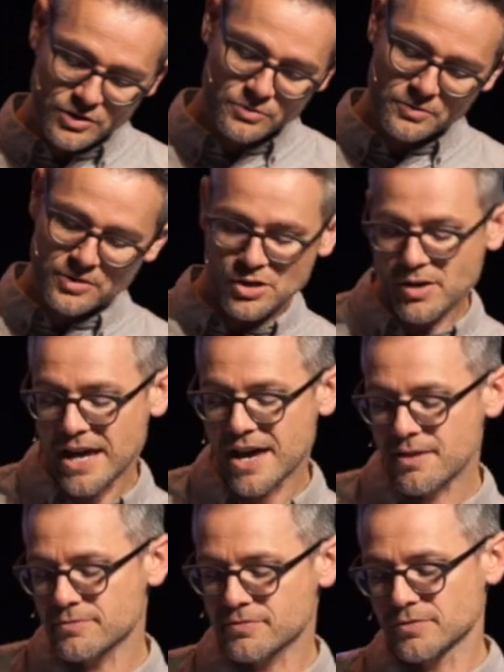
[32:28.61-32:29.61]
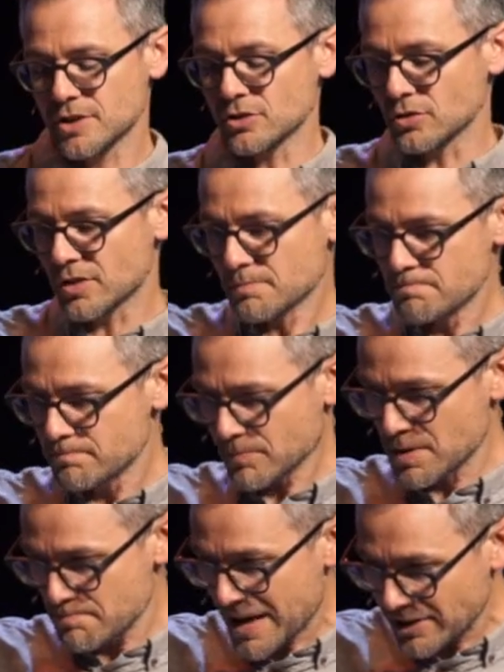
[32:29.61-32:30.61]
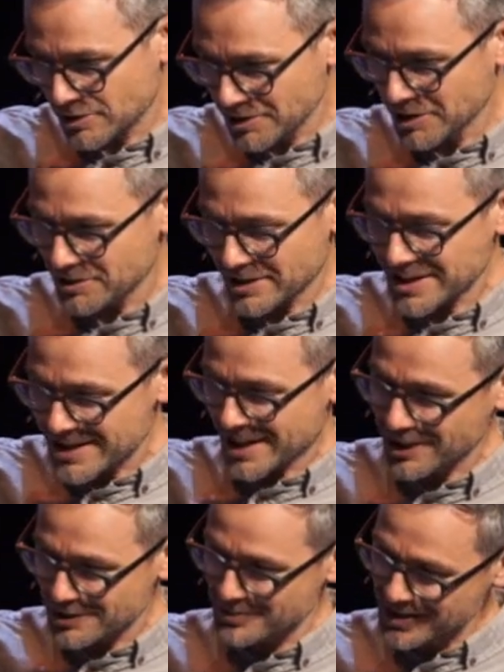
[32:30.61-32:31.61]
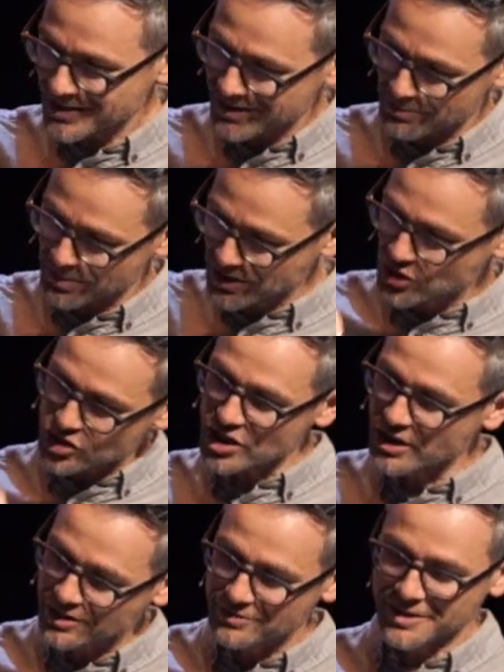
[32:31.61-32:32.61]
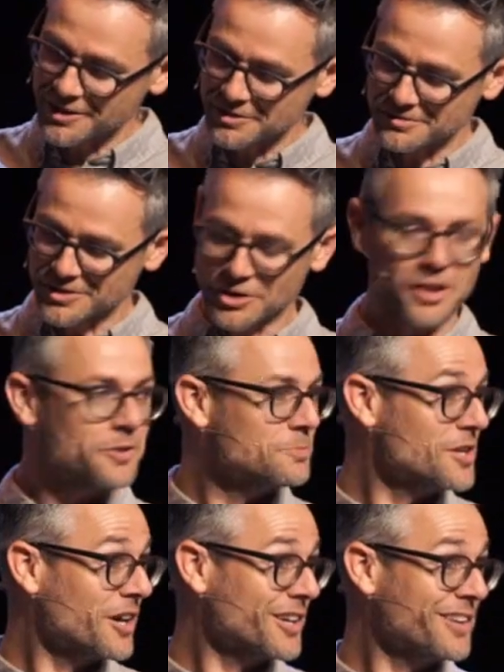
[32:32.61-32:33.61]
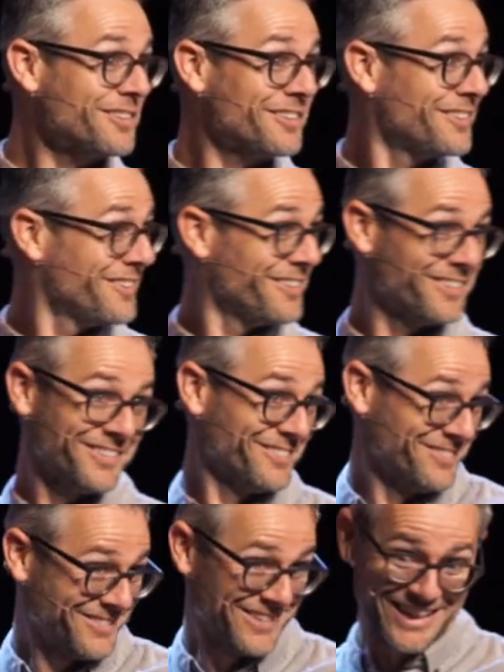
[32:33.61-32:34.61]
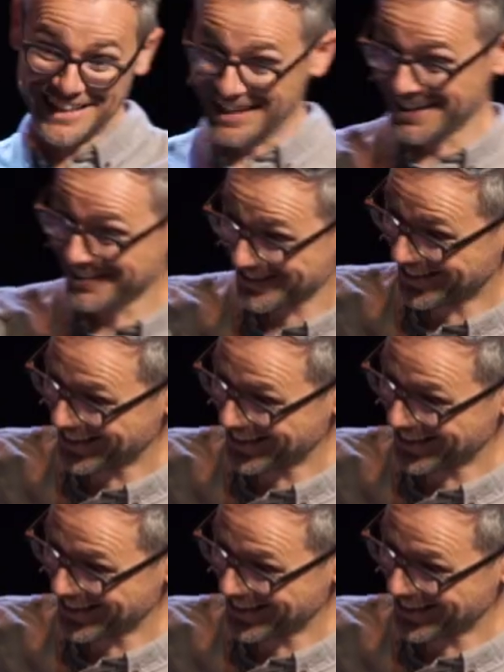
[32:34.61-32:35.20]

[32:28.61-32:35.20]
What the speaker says: you have, the metal, right, the element, a big chunk of it. You call them nuggets, I guess,